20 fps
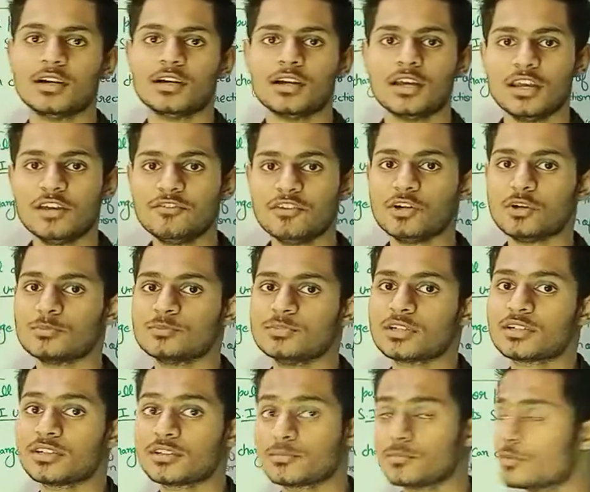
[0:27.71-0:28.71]
If an object
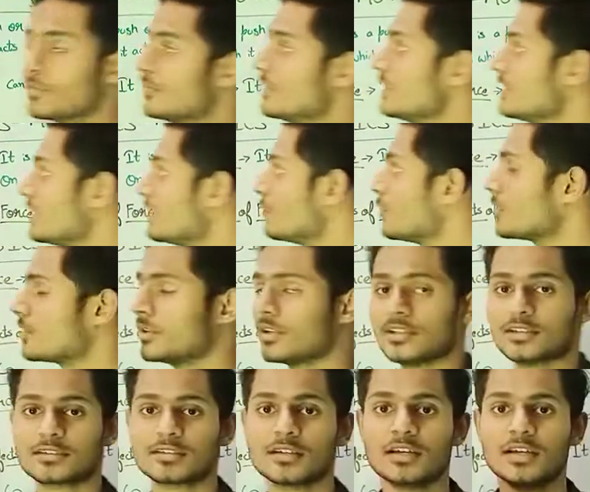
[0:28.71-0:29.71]
is moving, then what it
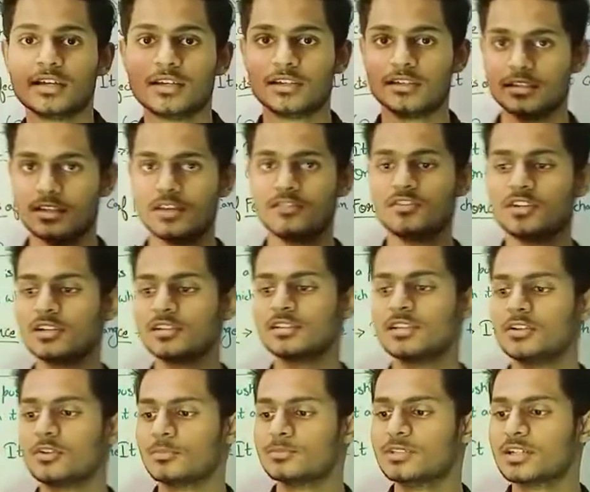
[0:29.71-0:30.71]
is? If there is an
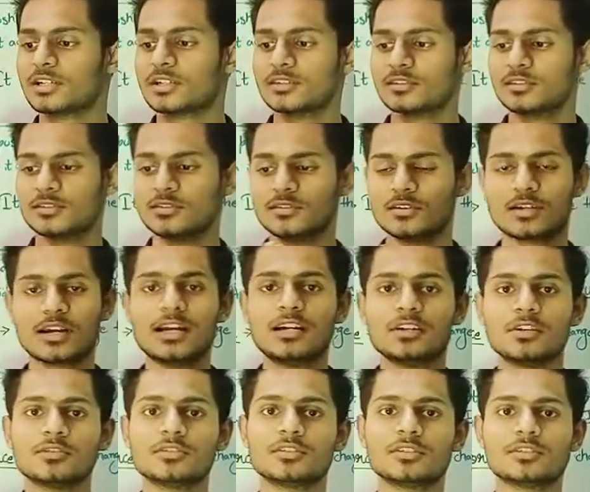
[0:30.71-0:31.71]
object, right now
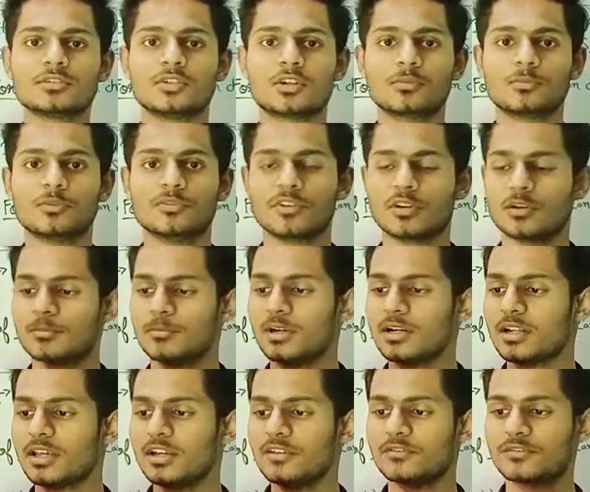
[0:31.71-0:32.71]
this is not moving,
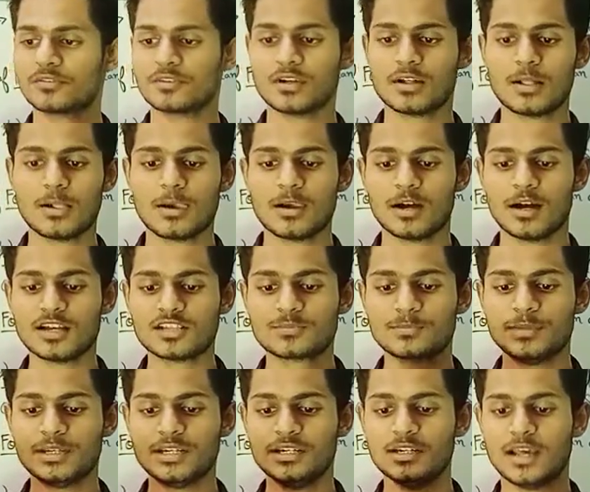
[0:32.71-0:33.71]
but if a
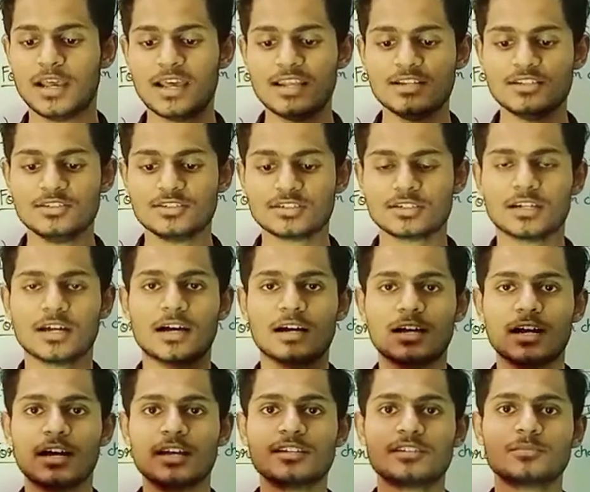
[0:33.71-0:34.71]
speed, an engine, a
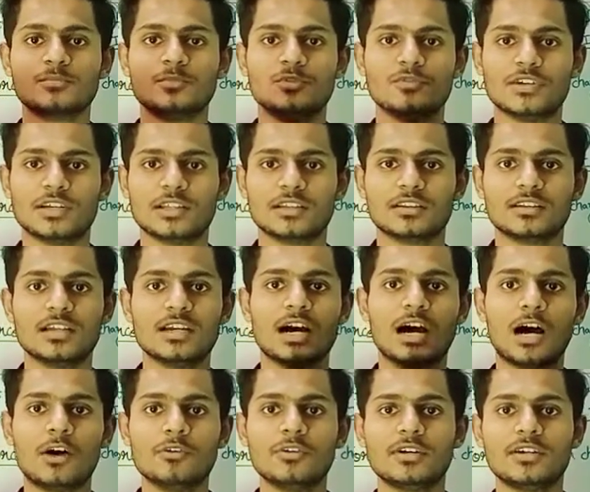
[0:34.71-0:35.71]
car is moving, then
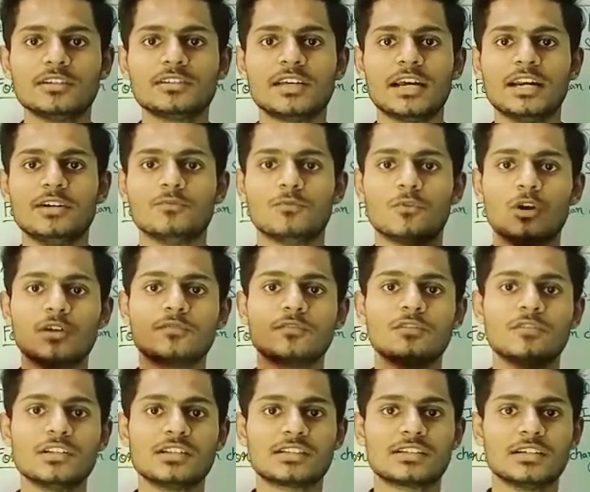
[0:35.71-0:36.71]
how it is and what we
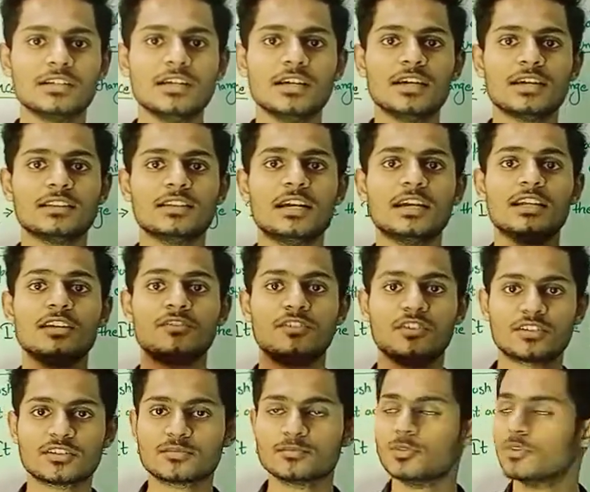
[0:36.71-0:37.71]
will say that if it
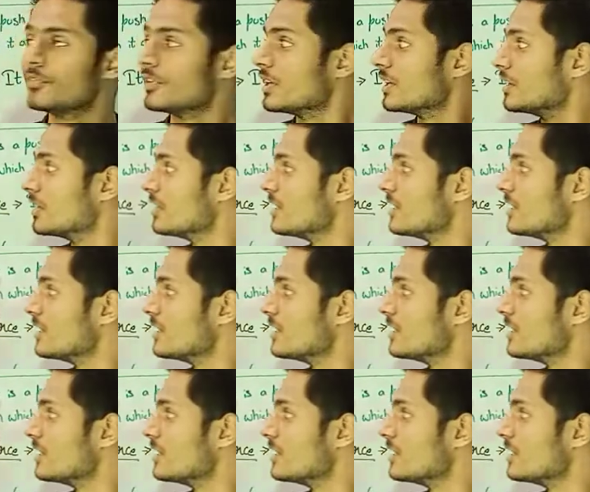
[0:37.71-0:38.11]
is moving.